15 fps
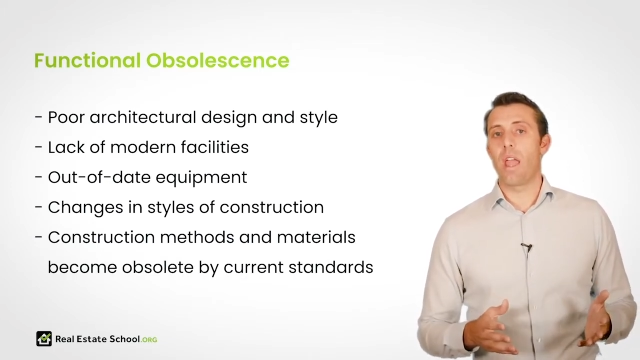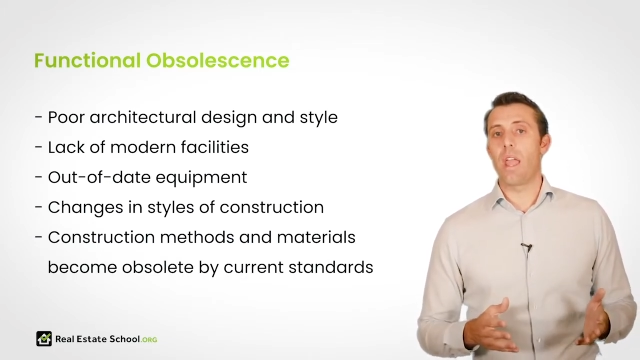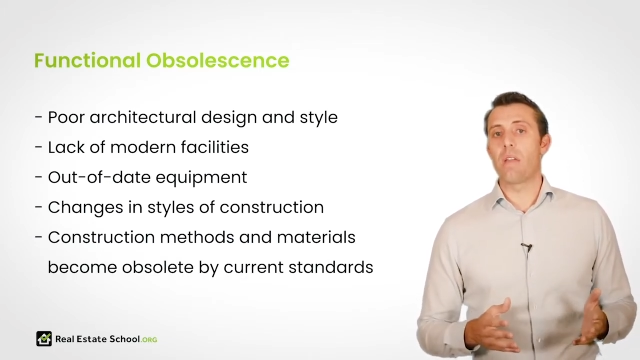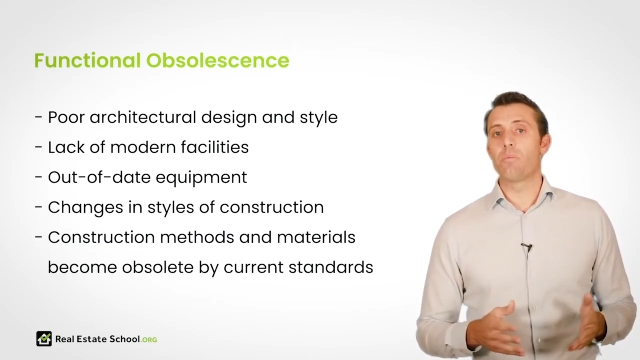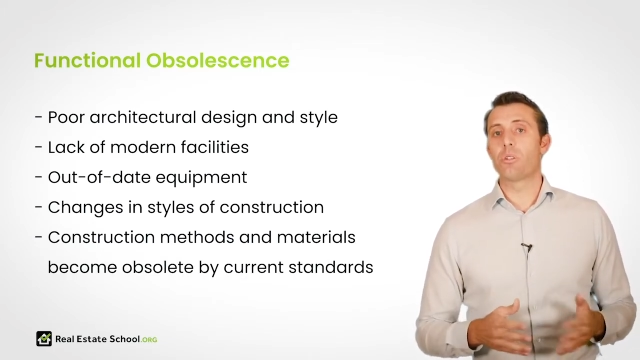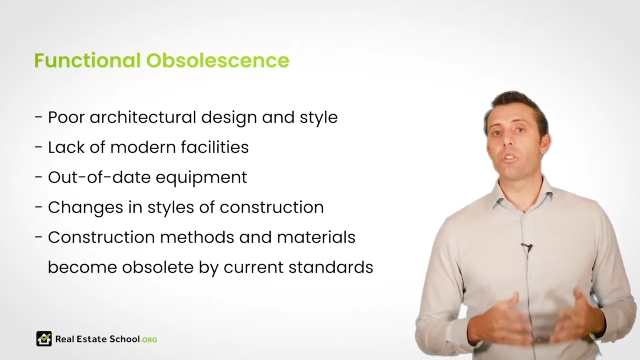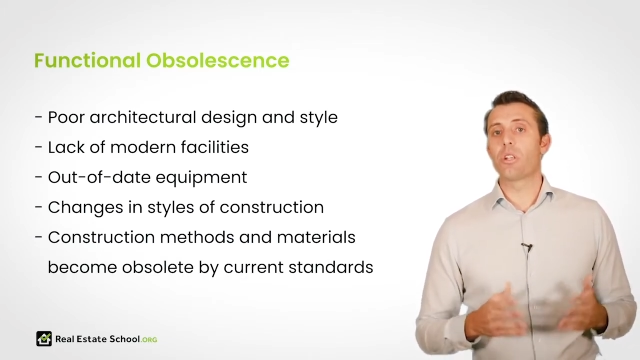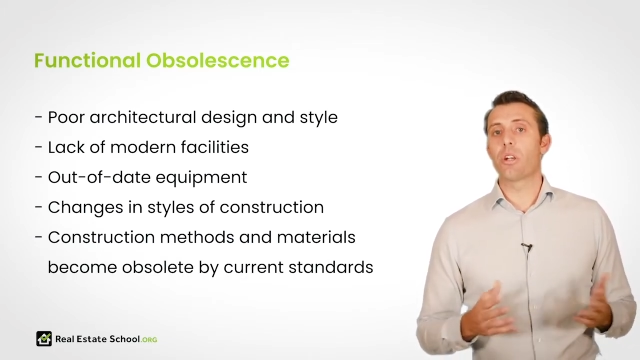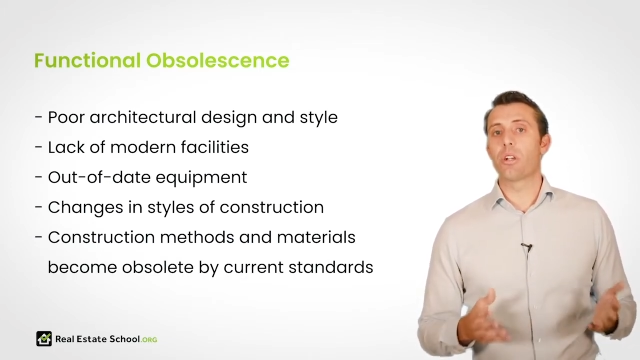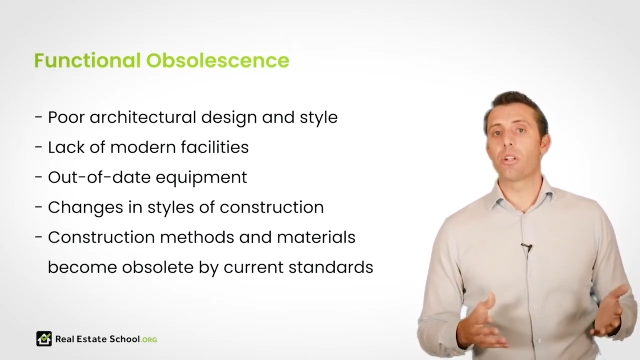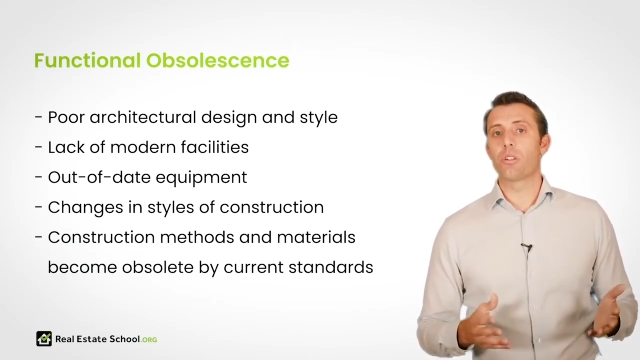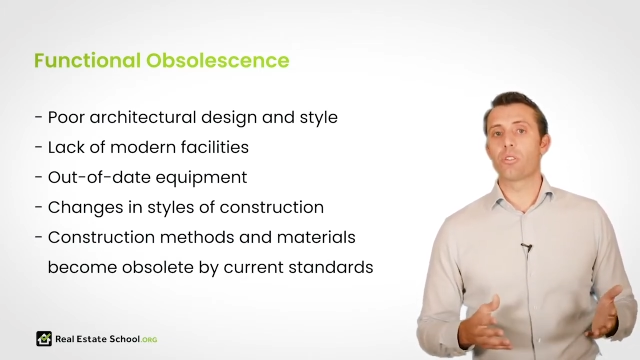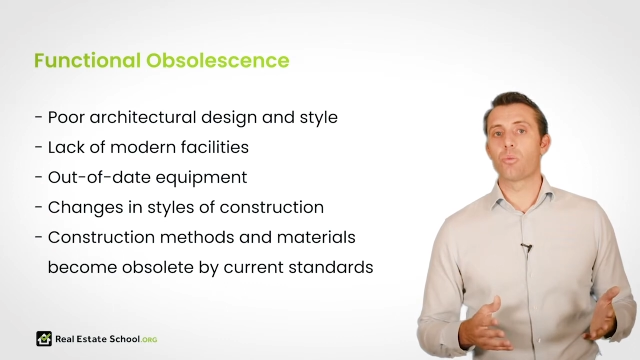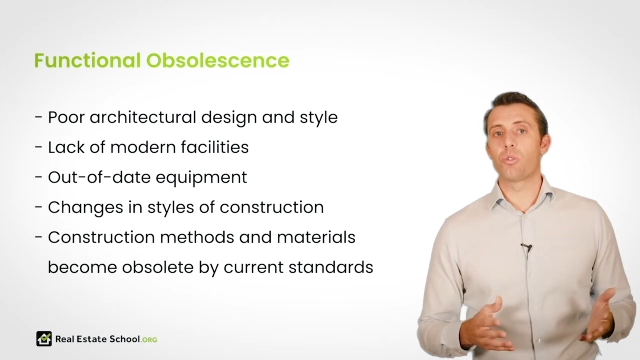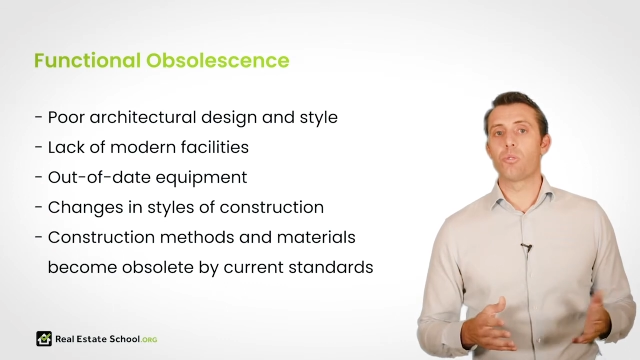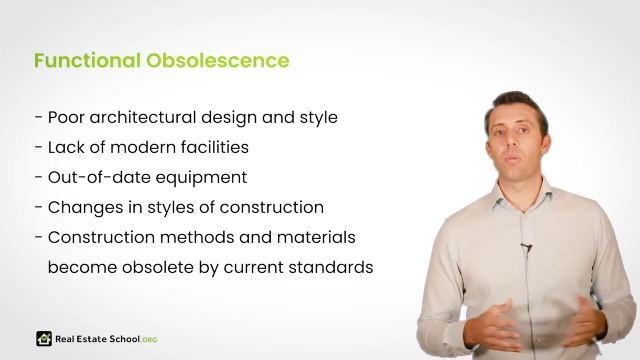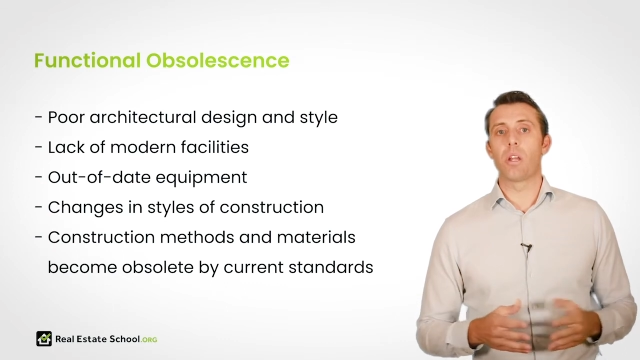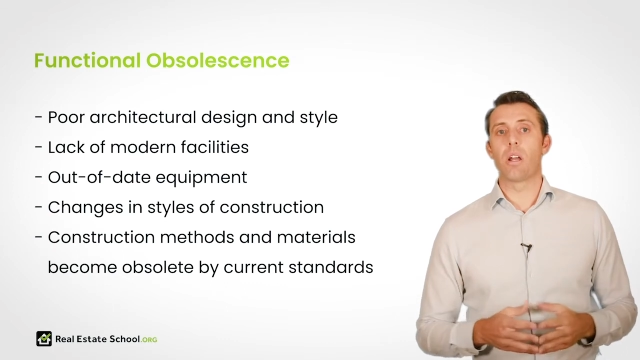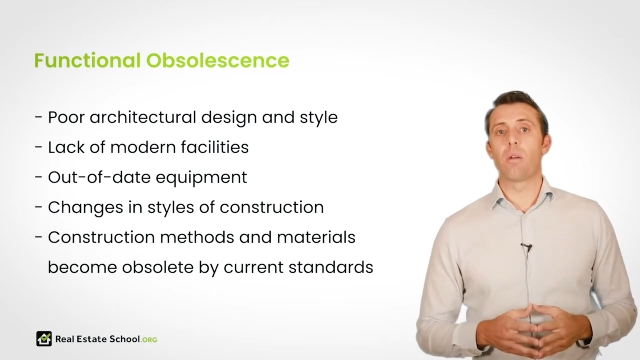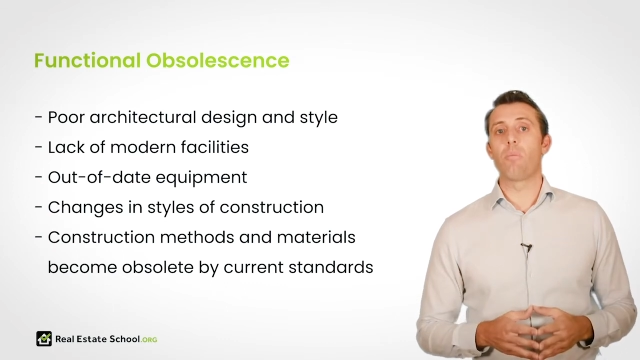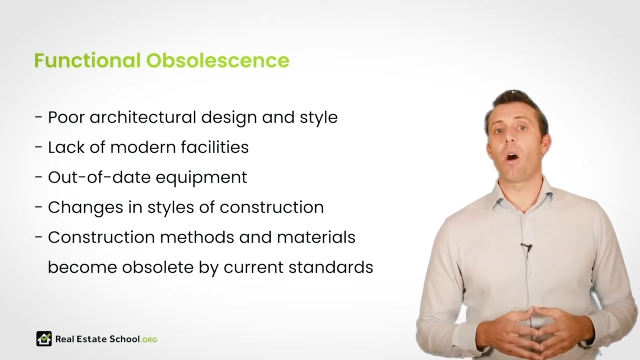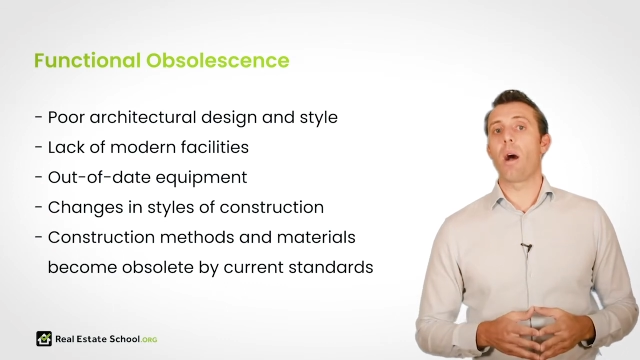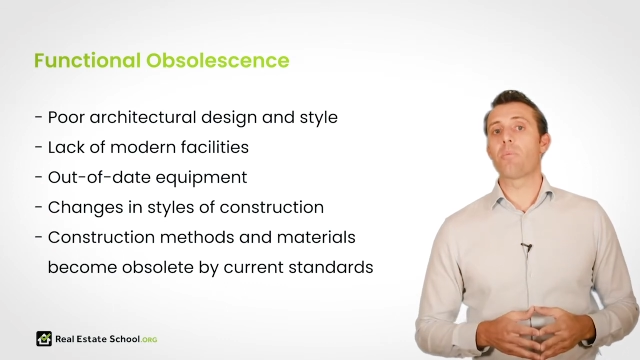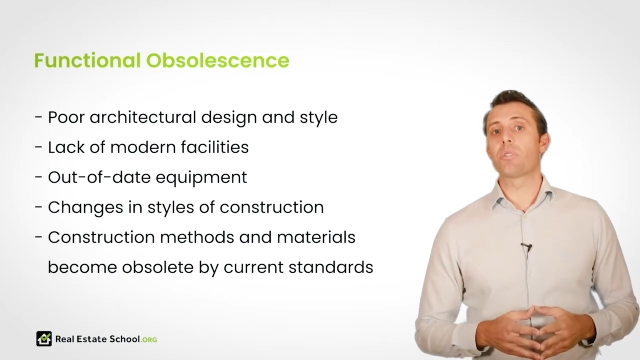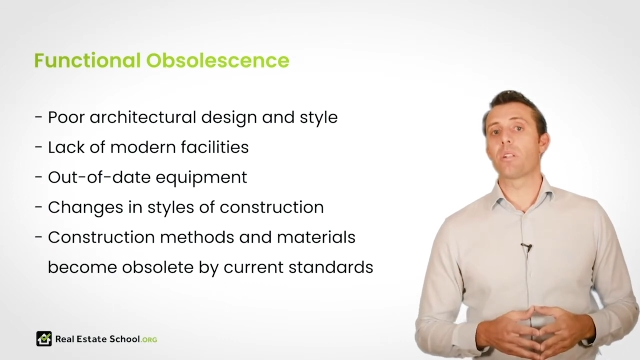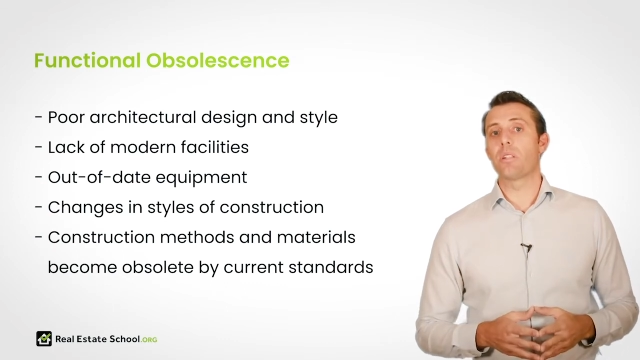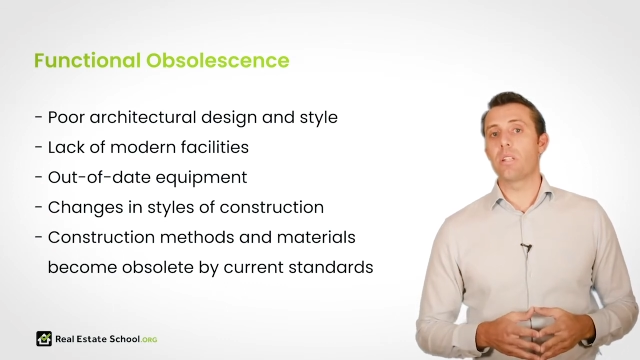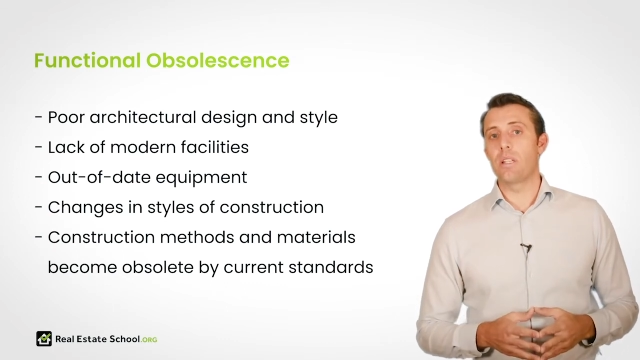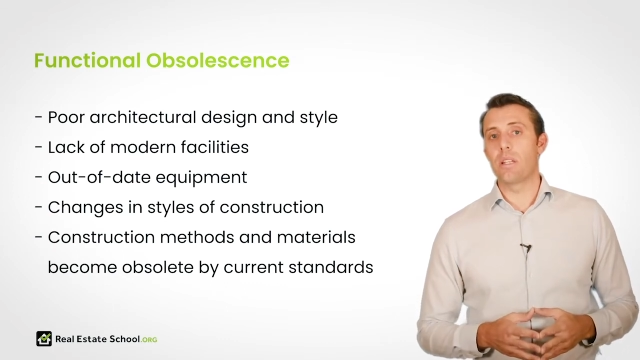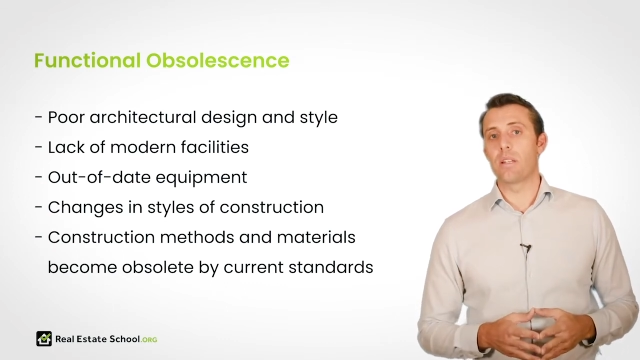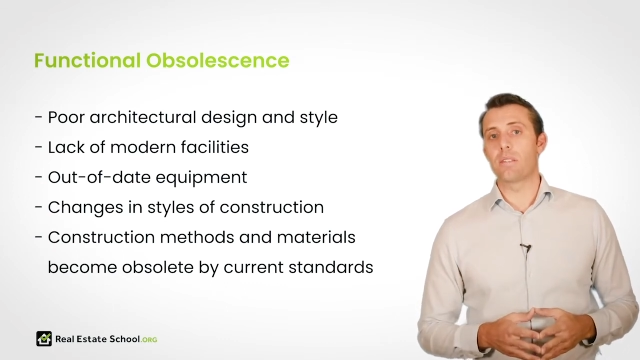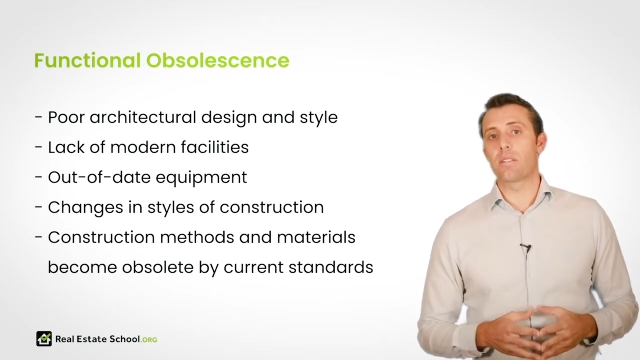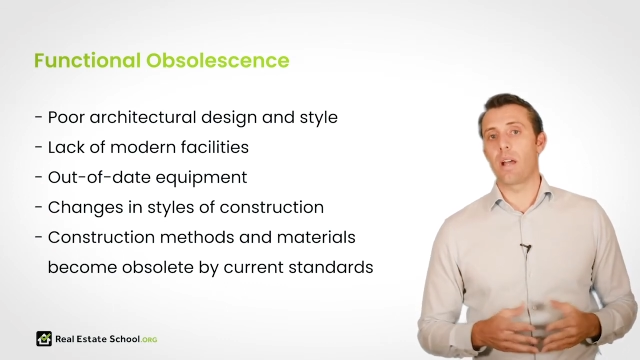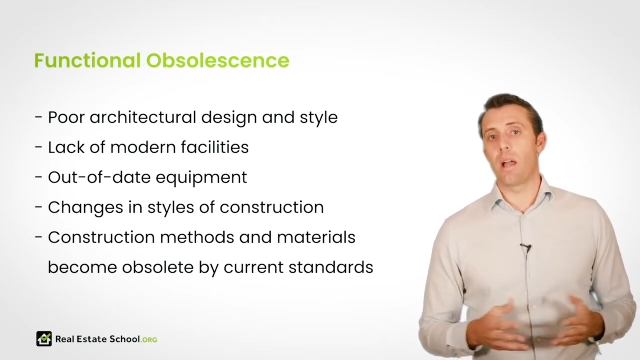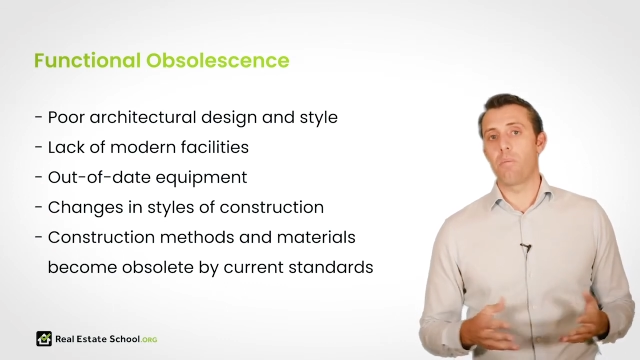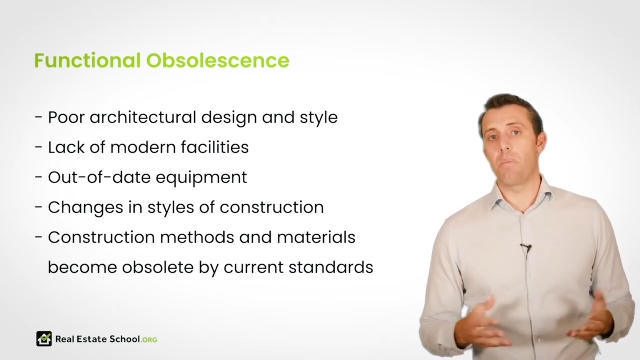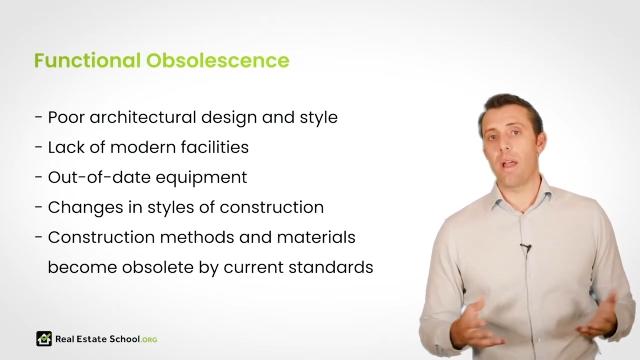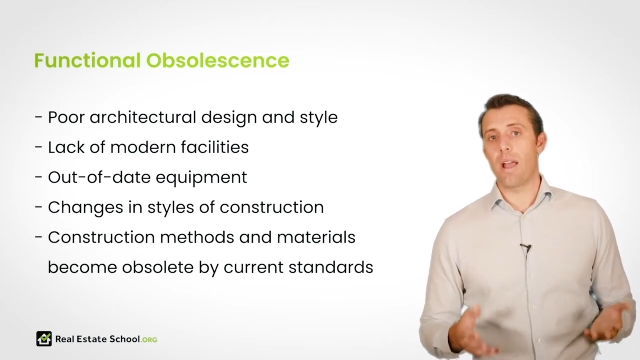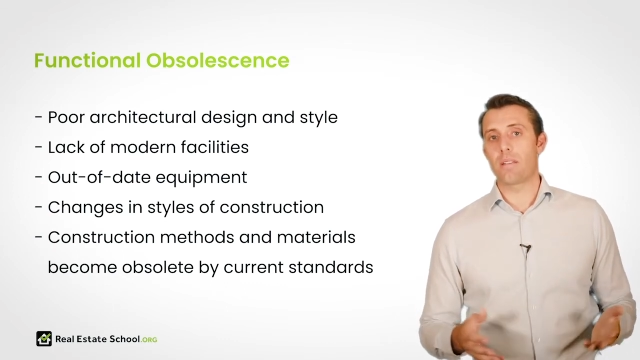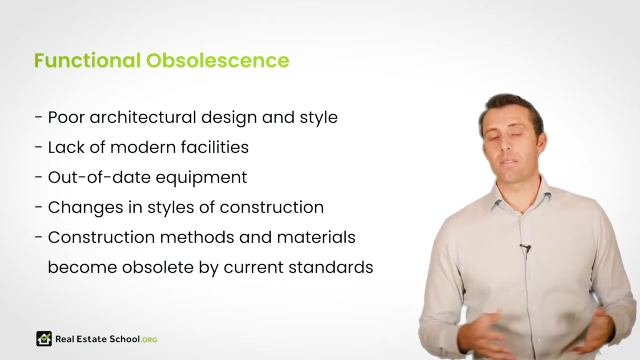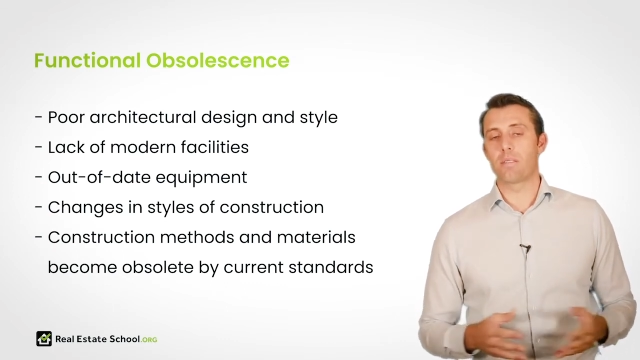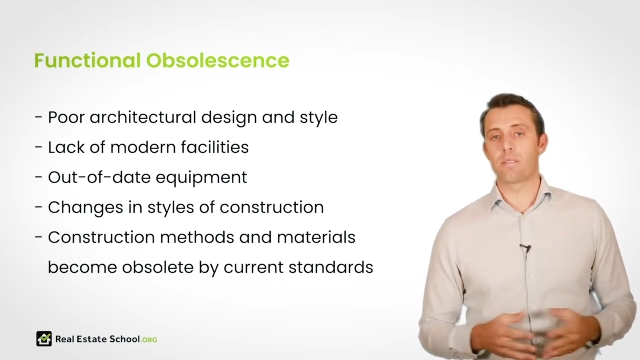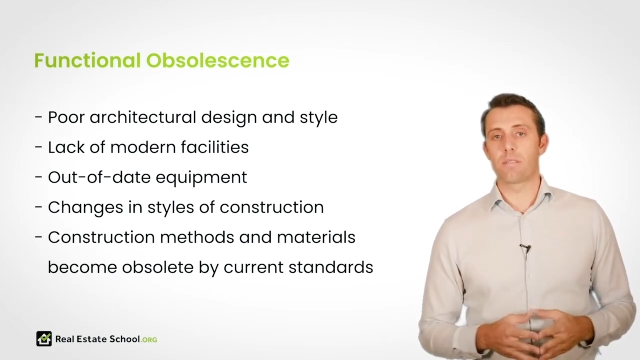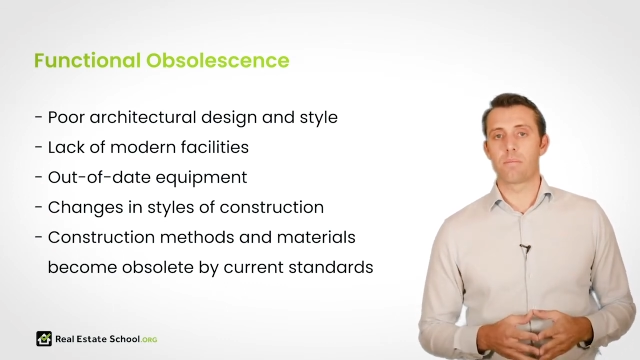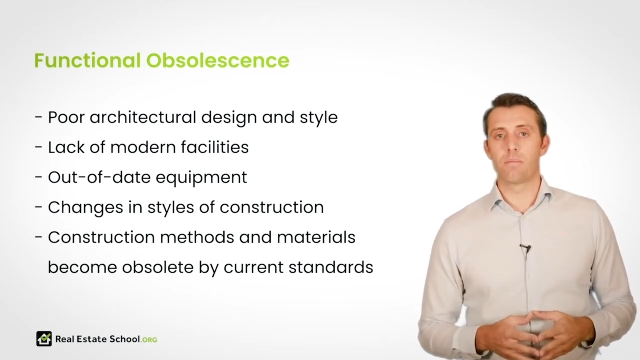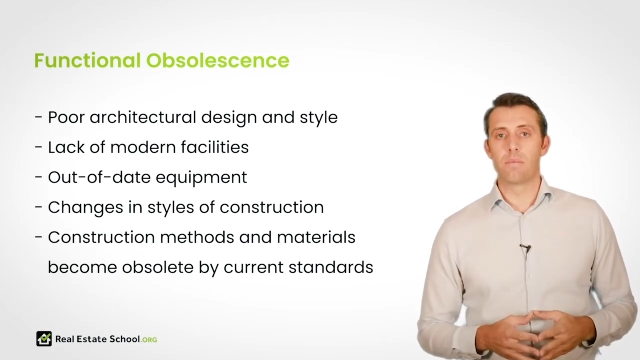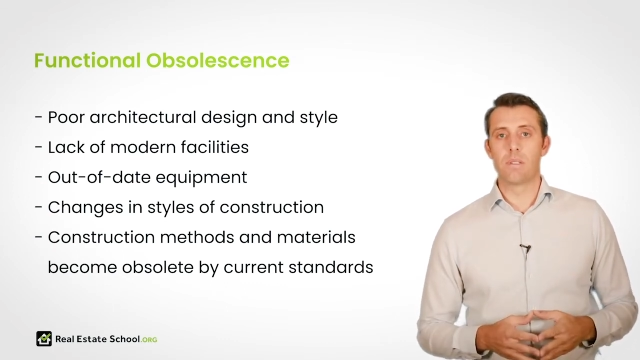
and materials which become obsolete as time passes.